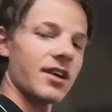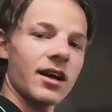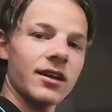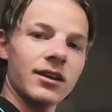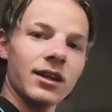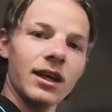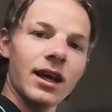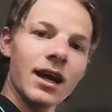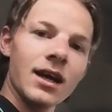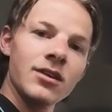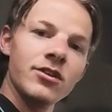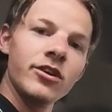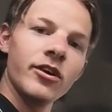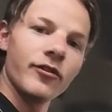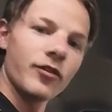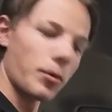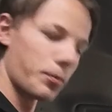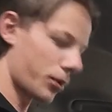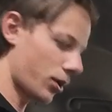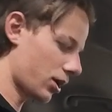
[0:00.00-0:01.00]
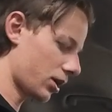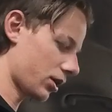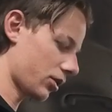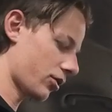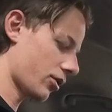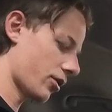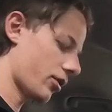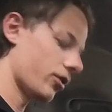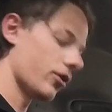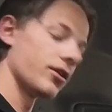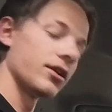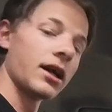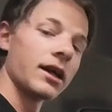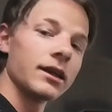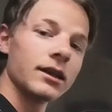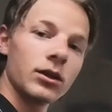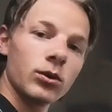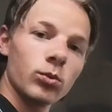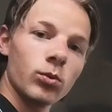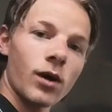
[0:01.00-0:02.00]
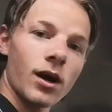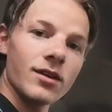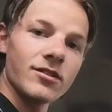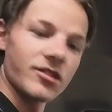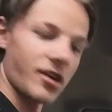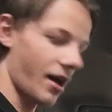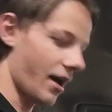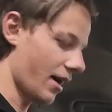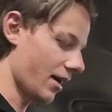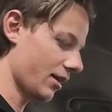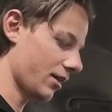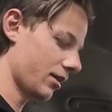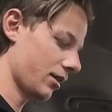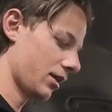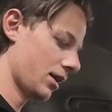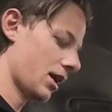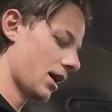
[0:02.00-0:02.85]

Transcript: at the end of the product code on that little white tag,